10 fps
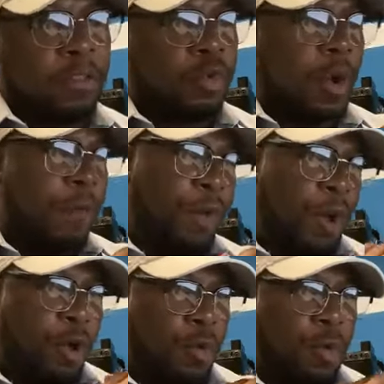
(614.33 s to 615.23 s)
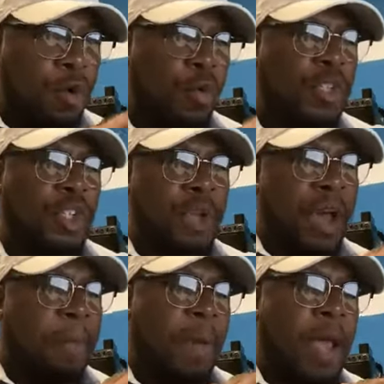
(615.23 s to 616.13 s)
a 12-year-old who was
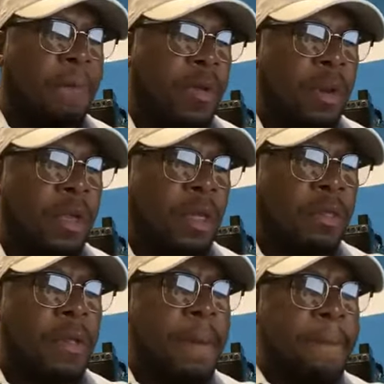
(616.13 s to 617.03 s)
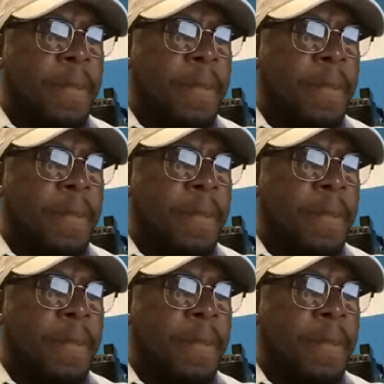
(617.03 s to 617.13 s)
shot by police.